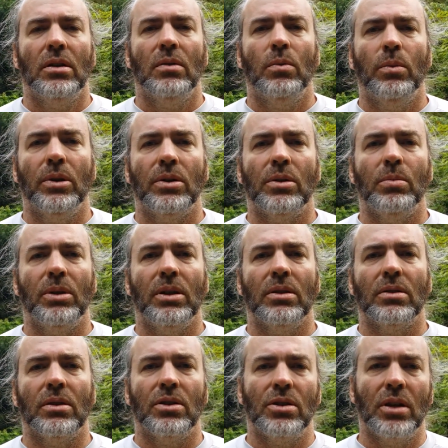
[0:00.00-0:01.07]
which means
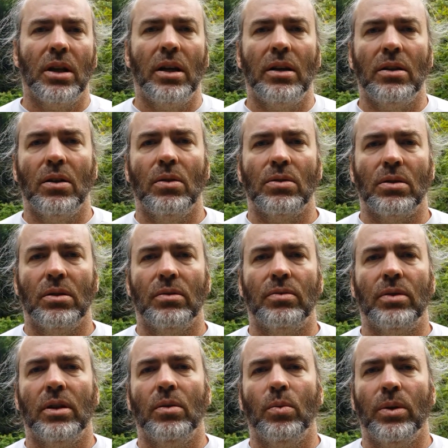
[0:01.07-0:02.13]
the chain goes to the
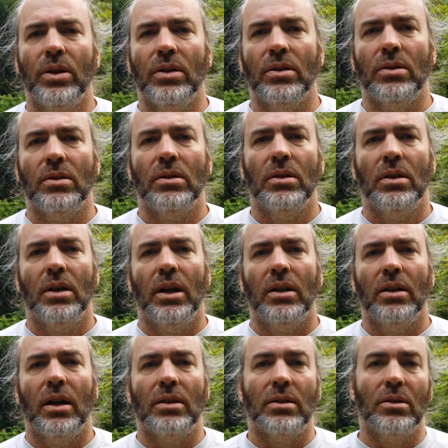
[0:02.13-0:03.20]
front wheel and
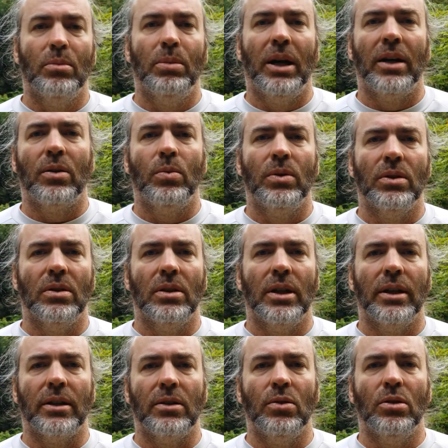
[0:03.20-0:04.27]
not to the back wheel
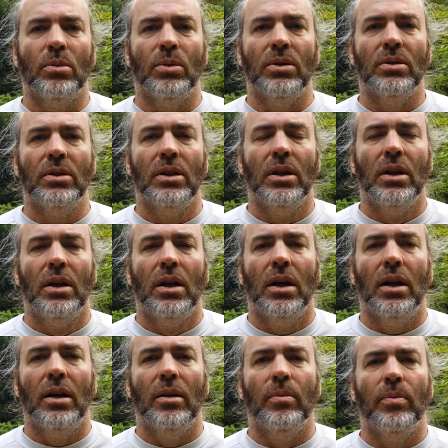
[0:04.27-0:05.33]
like normal.
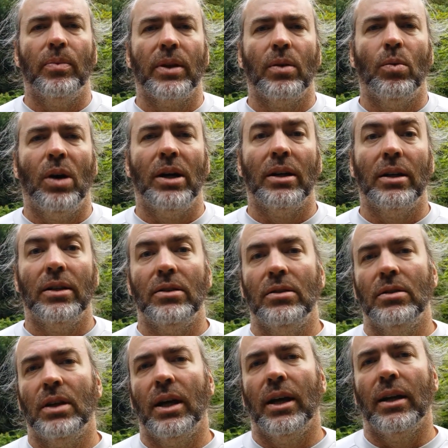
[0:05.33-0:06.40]
Why did I do
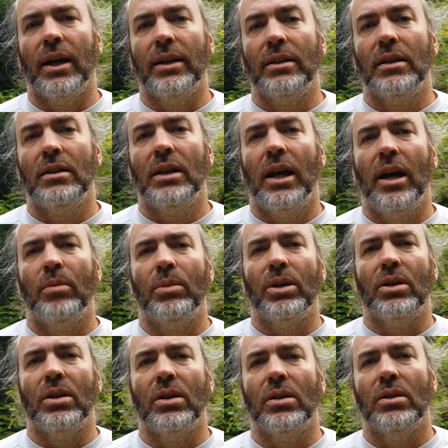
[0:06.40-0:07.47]
that? I did that
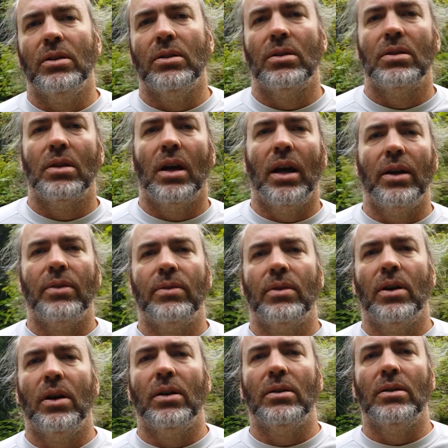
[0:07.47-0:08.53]
because I
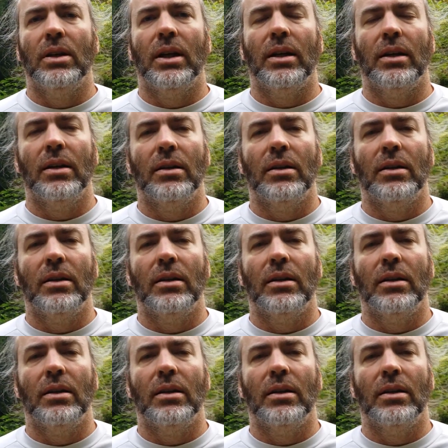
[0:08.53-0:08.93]
thought that